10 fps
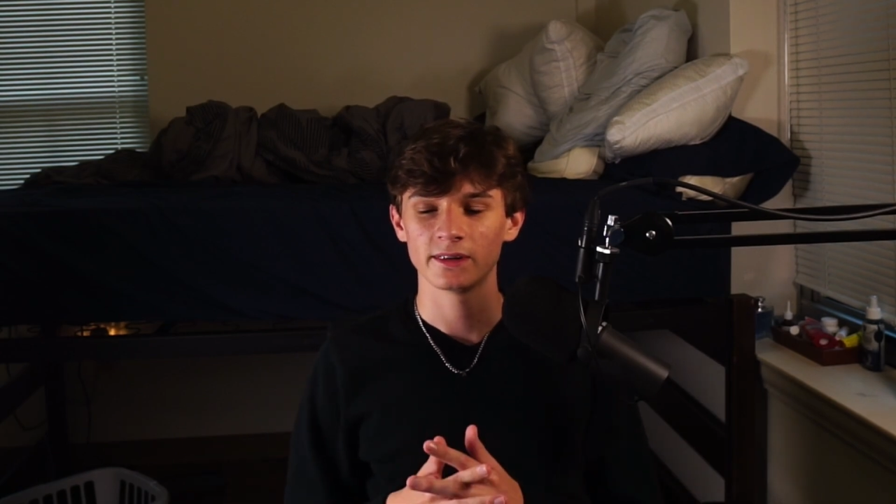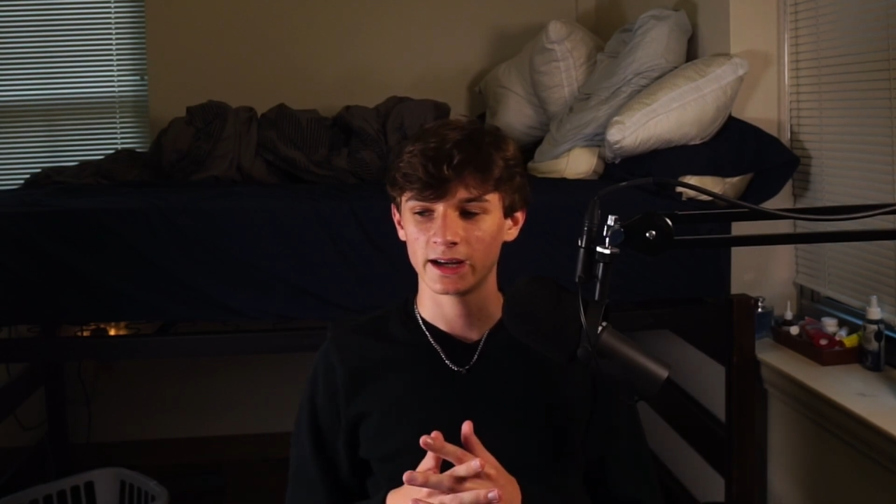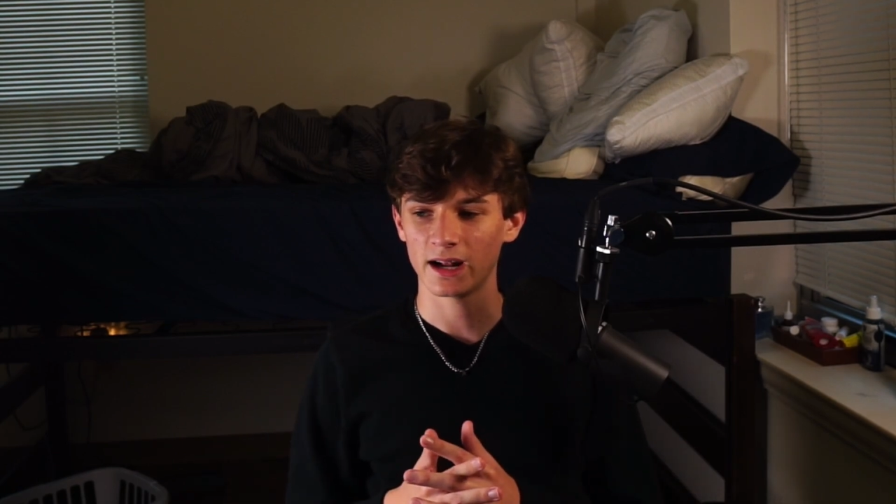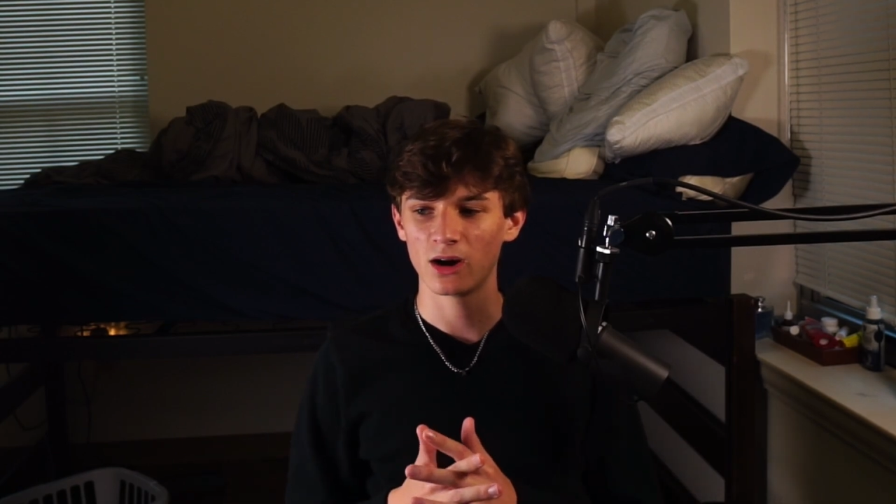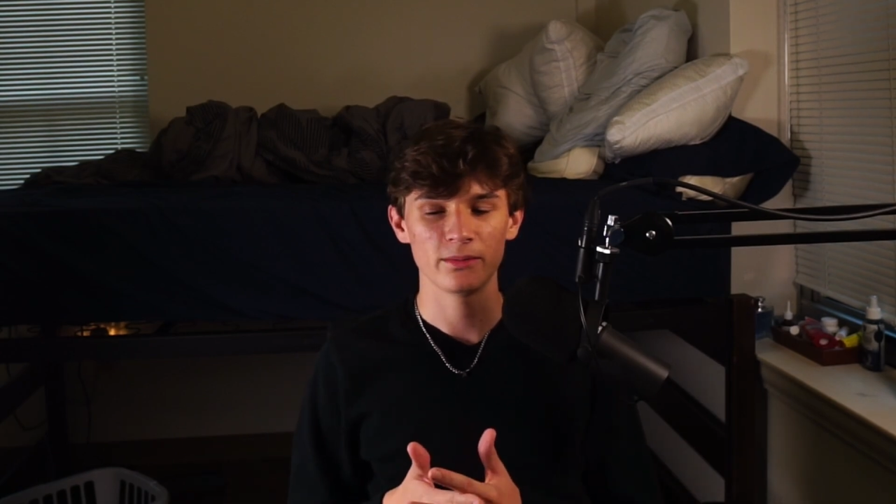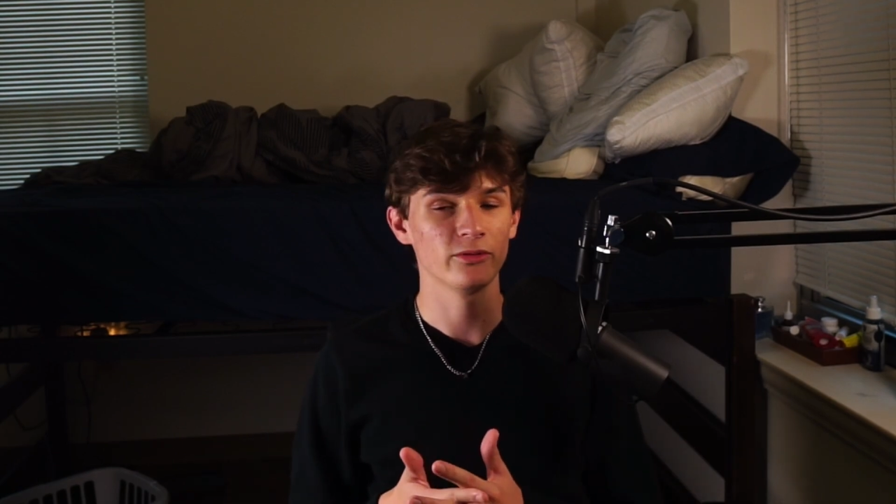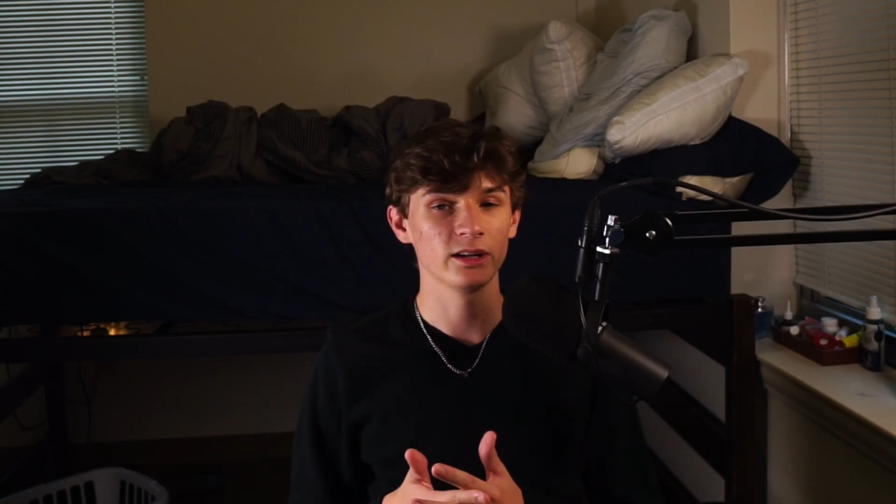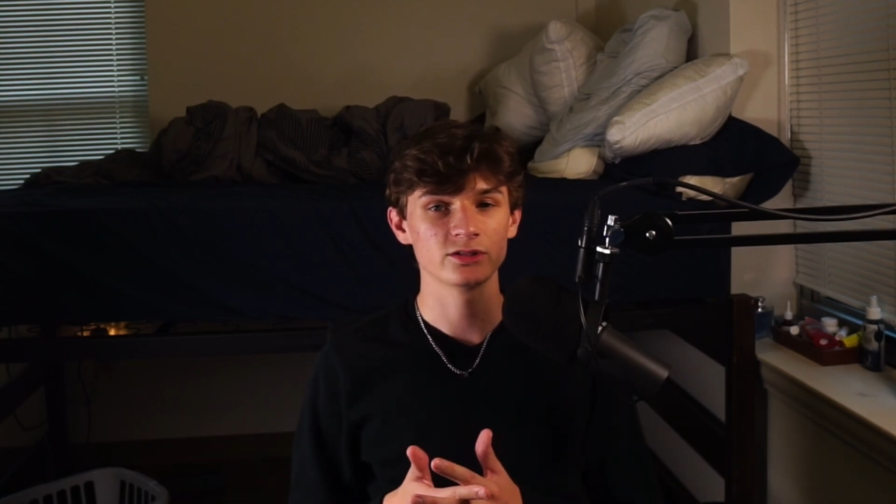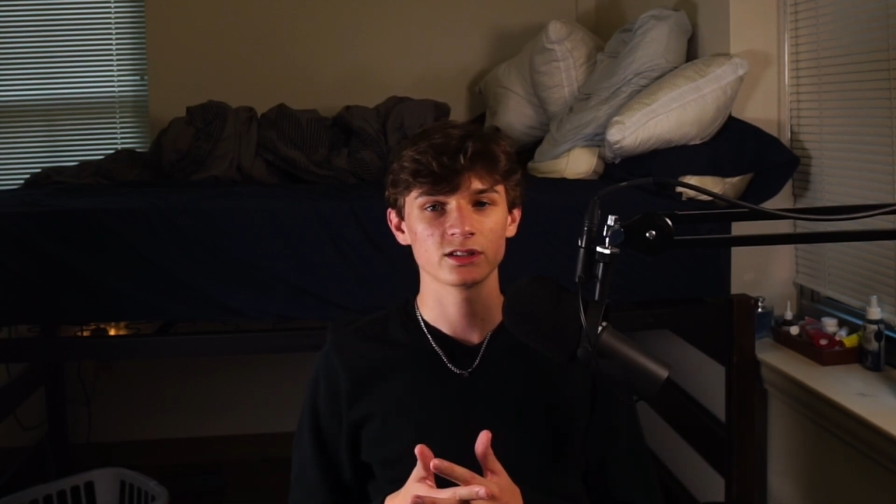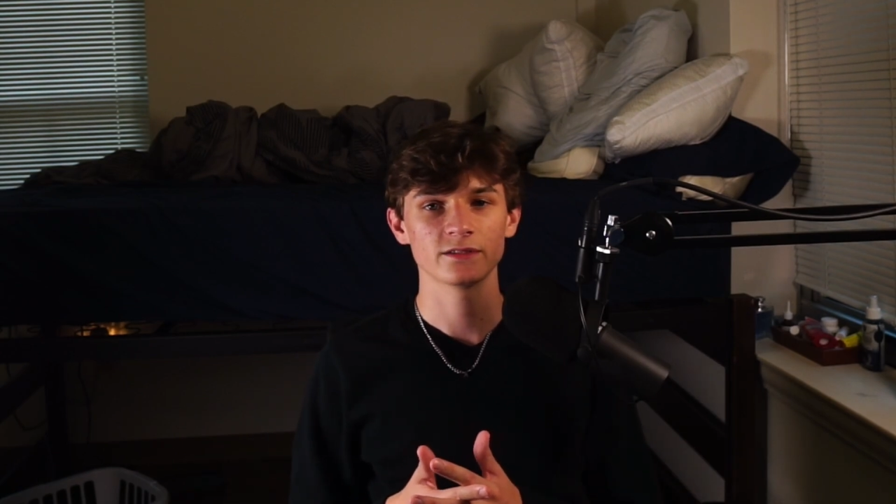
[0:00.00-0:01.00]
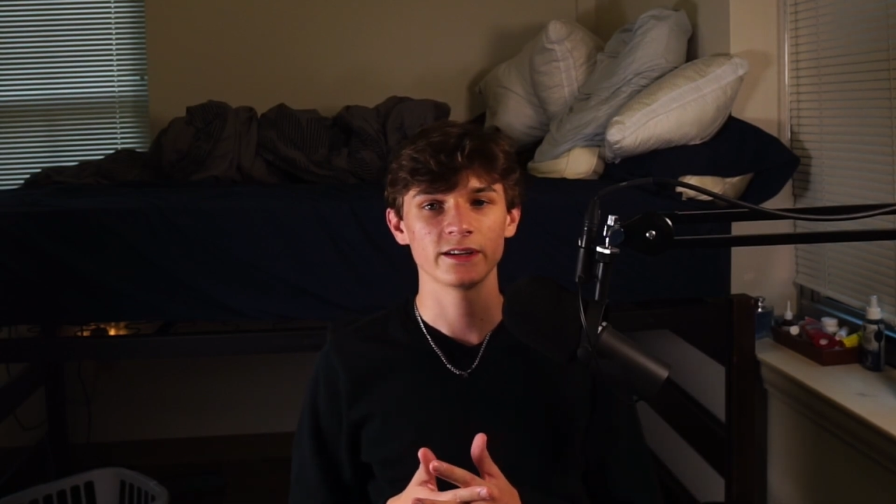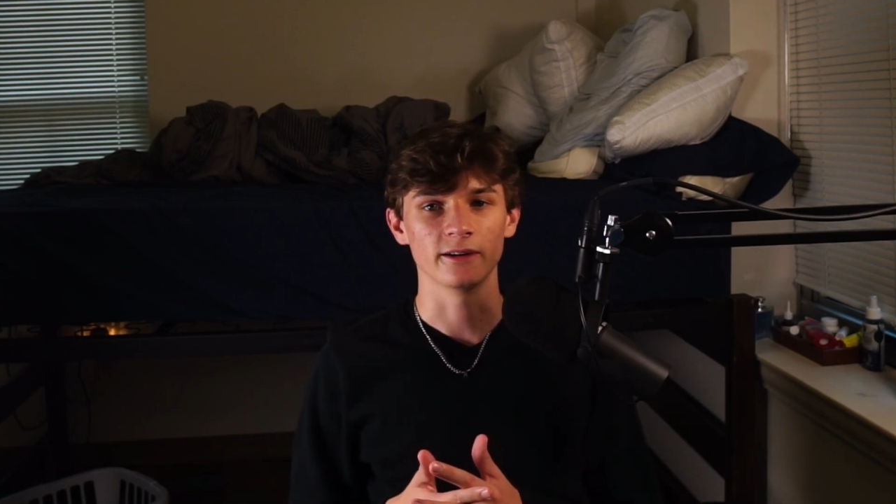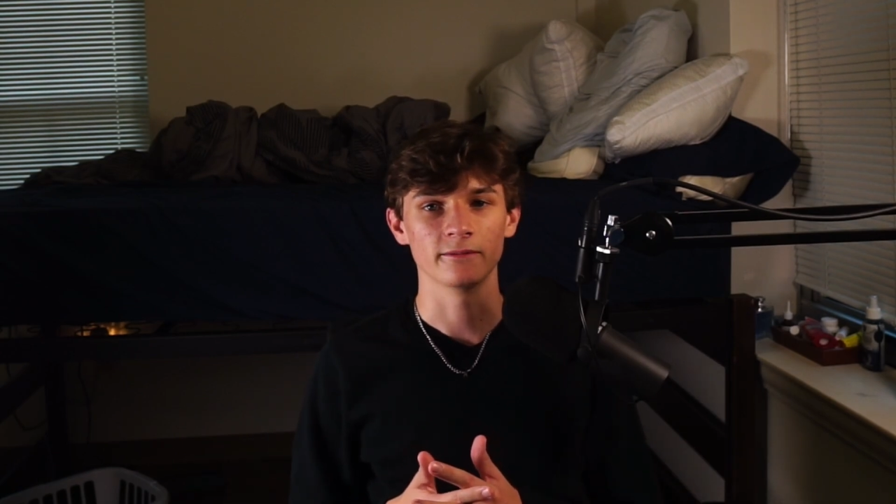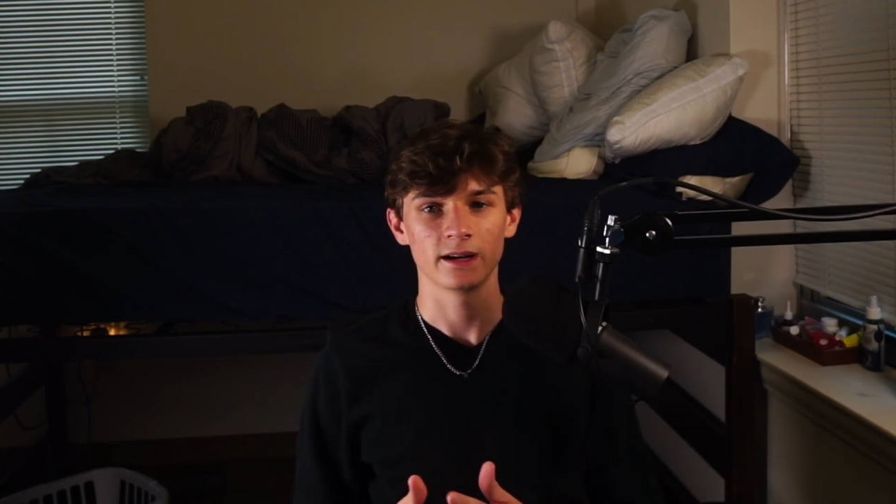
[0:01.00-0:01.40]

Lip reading: And I hope you really enjoyed this video.